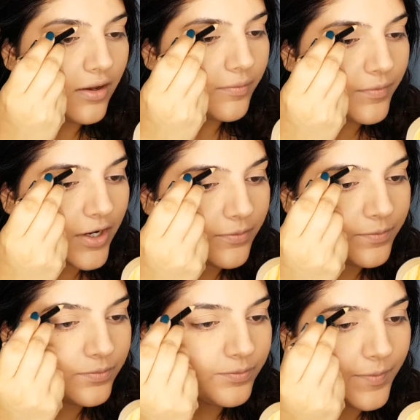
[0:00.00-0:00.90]
brow
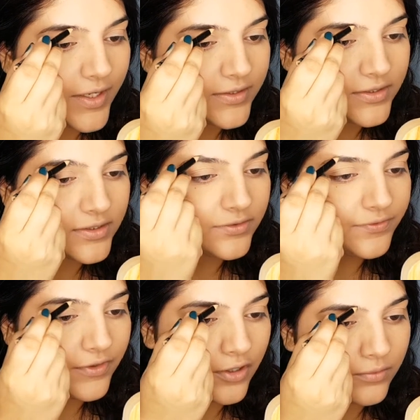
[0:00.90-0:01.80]
pencil
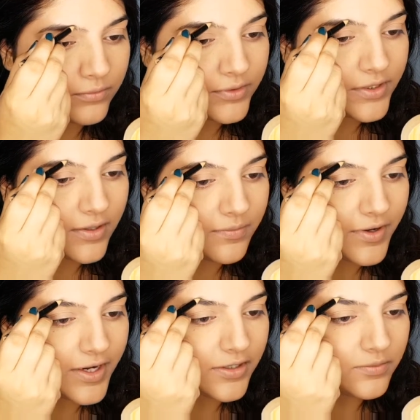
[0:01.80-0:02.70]
from some
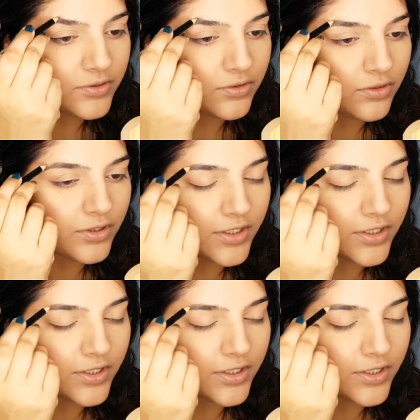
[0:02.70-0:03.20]
random store.